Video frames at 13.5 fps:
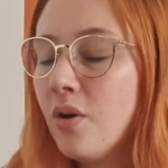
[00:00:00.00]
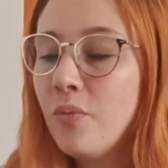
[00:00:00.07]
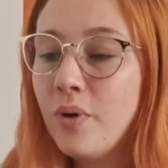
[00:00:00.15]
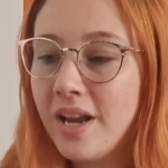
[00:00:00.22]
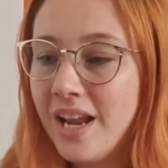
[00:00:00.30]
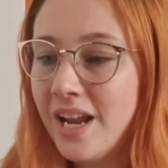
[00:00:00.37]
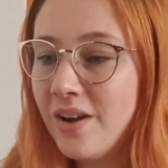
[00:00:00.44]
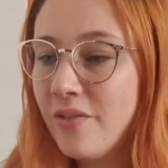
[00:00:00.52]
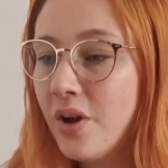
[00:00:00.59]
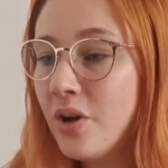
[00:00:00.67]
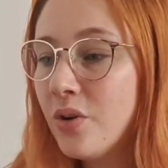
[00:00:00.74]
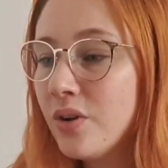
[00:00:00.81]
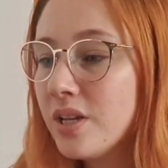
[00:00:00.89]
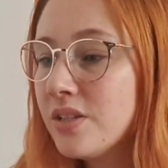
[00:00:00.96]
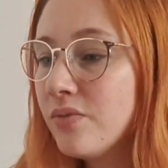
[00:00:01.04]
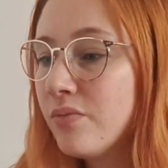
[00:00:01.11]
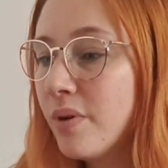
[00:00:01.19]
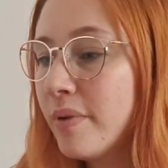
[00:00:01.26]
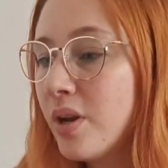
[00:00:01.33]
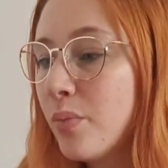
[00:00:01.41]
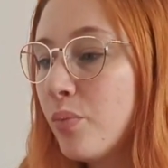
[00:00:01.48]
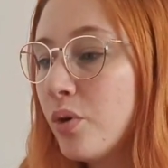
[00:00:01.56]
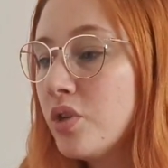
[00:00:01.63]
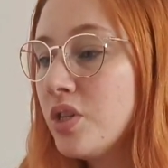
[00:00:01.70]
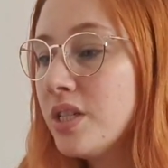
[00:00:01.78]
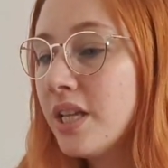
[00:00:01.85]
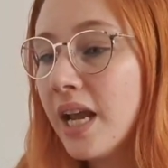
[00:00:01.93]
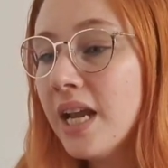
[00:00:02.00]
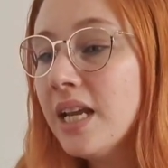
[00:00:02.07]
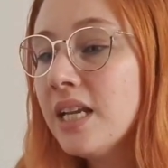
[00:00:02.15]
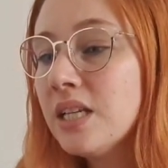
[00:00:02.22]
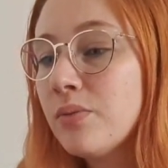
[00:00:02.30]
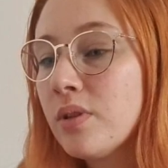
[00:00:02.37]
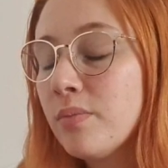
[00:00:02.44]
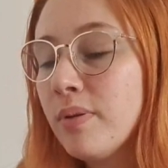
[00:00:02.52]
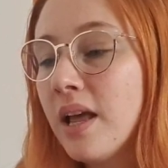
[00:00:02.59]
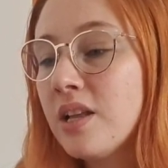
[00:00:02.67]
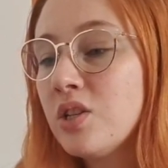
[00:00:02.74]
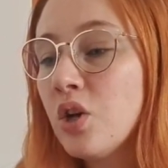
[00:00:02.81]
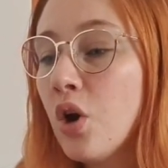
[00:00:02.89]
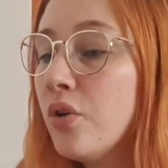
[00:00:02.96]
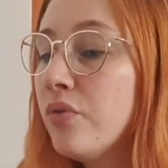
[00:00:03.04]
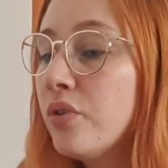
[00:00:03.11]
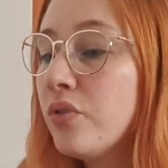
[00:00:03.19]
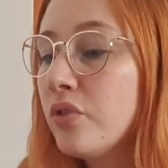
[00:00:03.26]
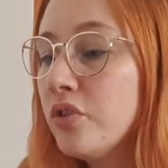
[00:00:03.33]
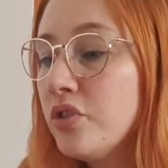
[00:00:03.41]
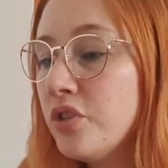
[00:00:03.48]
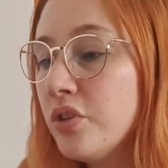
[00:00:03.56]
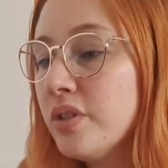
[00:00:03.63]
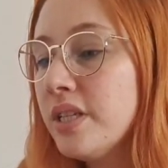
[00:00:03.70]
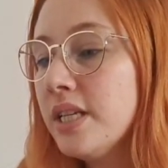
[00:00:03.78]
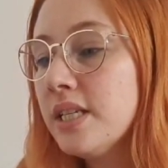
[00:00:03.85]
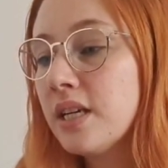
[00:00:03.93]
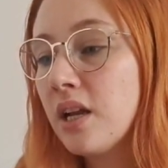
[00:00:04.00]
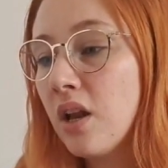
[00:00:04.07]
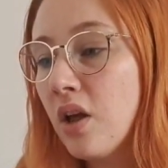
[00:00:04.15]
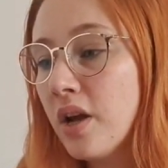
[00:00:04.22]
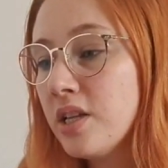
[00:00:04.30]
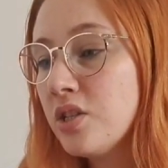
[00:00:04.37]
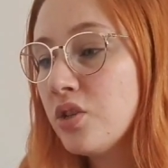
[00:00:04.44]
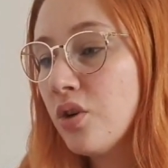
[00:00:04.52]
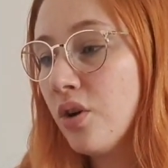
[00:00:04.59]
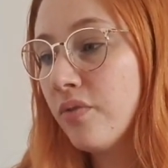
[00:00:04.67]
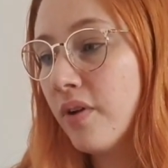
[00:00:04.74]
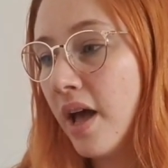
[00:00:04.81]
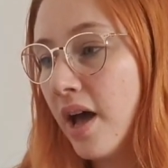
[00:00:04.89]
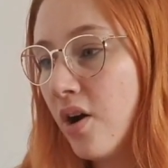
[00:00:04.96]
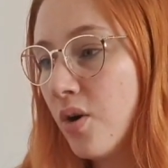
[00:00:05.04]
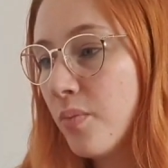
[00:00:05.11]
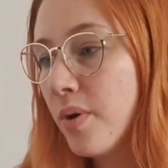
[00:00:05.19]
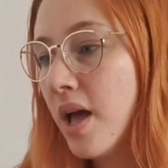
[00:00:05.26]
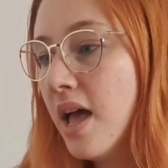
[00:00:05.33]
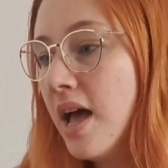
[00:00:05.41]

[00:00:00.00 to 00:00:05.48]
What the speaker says: When Hera, goddess of women, approaches Hades with a plan to overthrow Zeus, he declines to offer help.